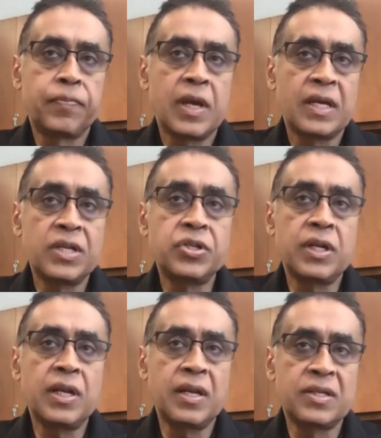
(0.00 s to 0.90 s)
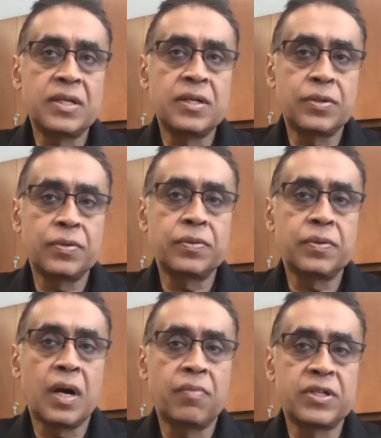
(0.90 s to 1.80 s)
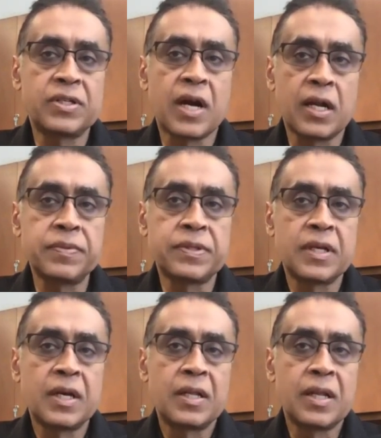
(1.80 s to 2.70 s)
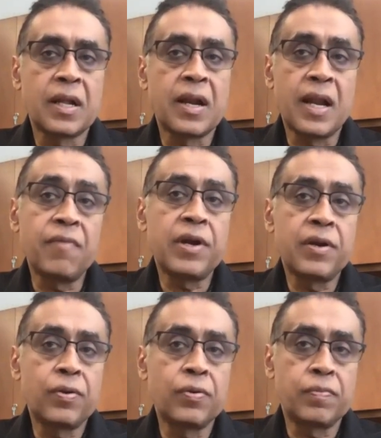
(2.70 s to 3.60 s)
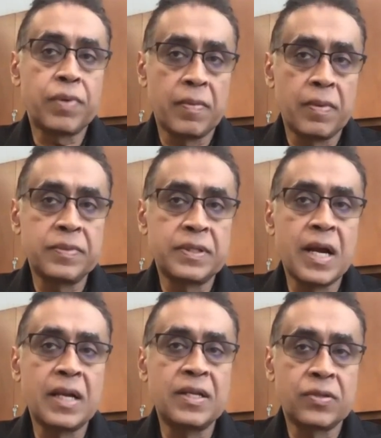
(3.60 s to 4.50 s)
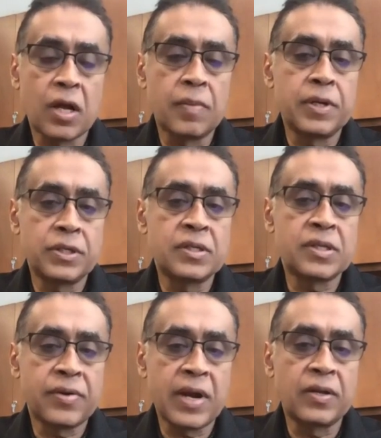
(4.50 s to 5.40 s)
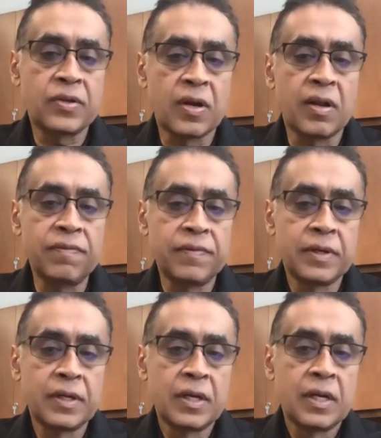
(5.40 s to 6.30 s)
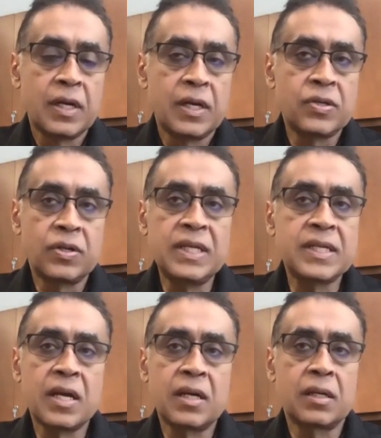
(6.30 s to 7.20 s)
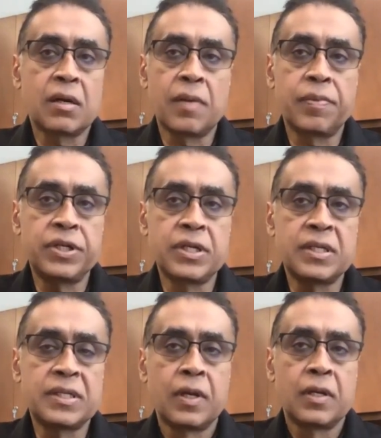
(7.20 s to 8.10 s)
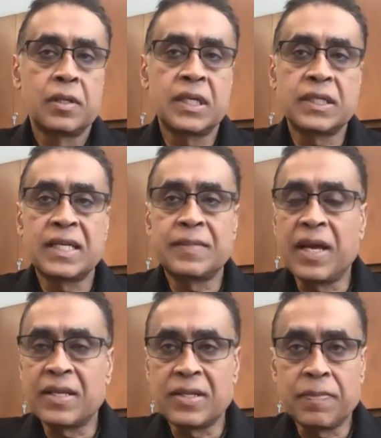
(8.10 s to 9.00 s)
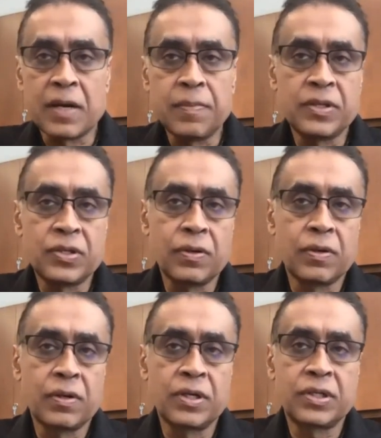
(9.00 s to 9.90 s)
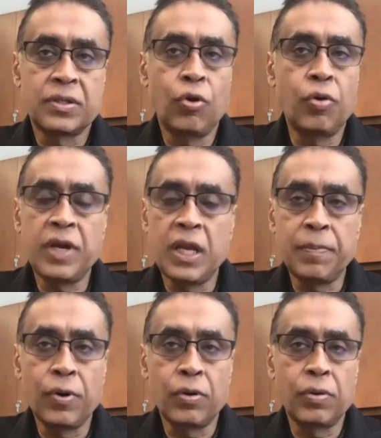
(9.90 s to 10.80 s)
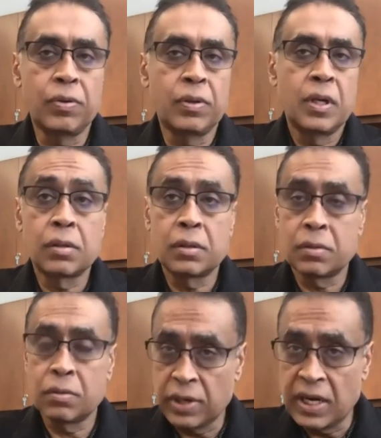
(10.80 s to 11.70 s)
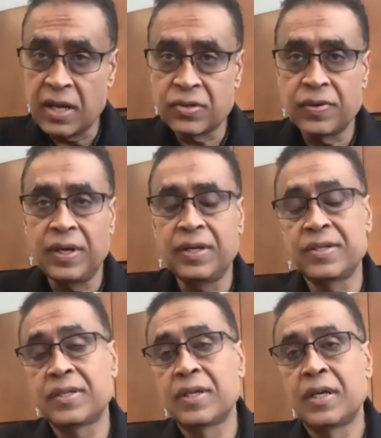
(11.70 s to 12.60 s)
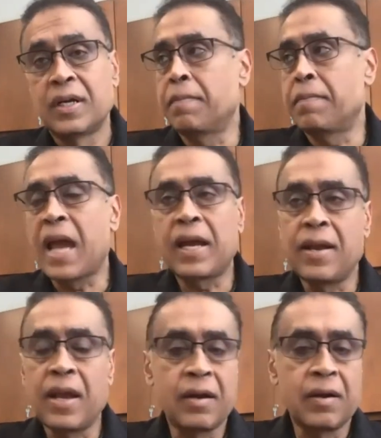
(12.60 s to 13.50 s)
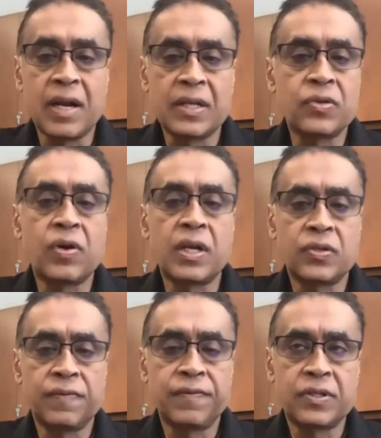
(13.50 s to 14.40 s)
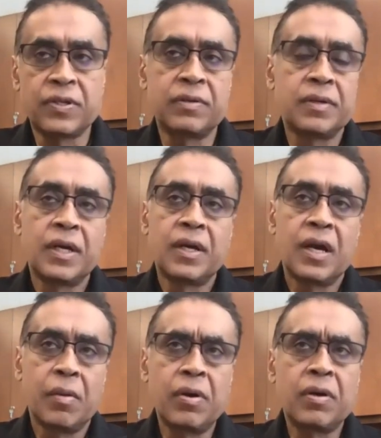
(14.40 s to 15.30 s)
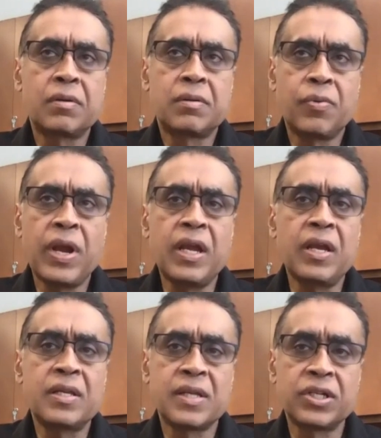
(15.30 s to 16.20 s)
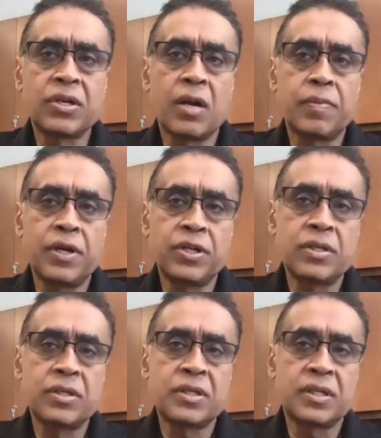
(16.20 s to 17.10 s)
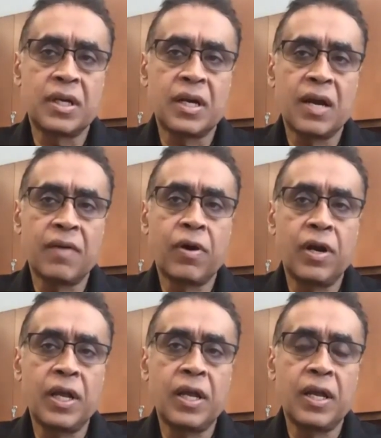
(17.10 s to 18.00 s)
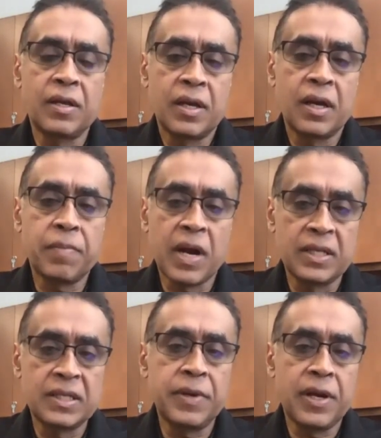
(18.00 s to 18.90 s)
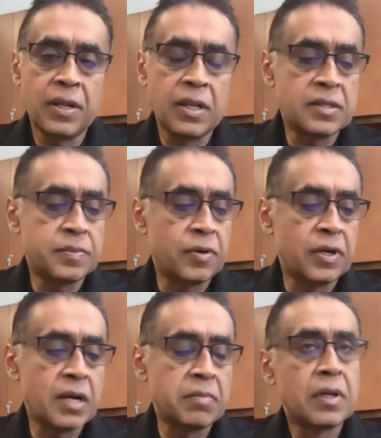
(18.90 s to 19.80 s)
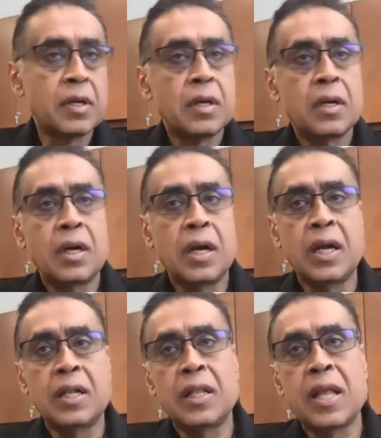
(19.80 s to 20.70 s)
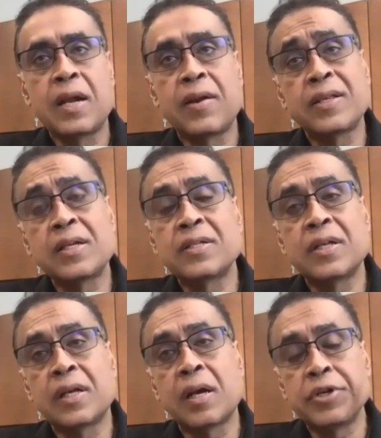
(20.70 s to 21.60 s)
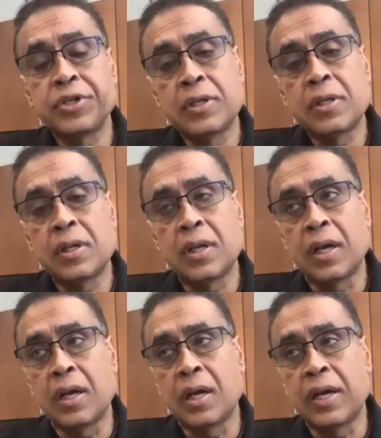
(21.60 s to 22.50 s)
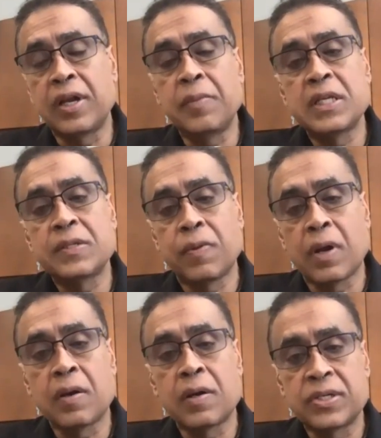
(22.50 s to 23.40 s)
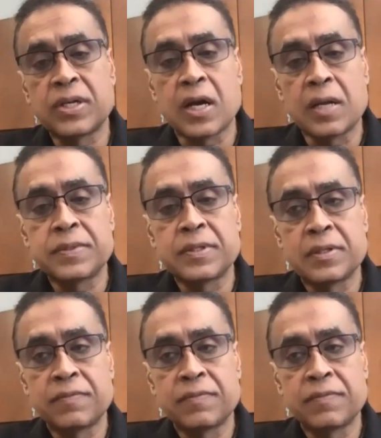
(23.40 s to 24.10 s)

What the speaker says: essentially listen to our startups that are relevant to problems that these corporations are trying to solve. So these are corporations such as Bell's Department Stores, Home Depot, Coke Industries, Black & Decker, and so on and so forth. So about 20 such corporations have already participated in this program. And that results in commercial agreements for the startups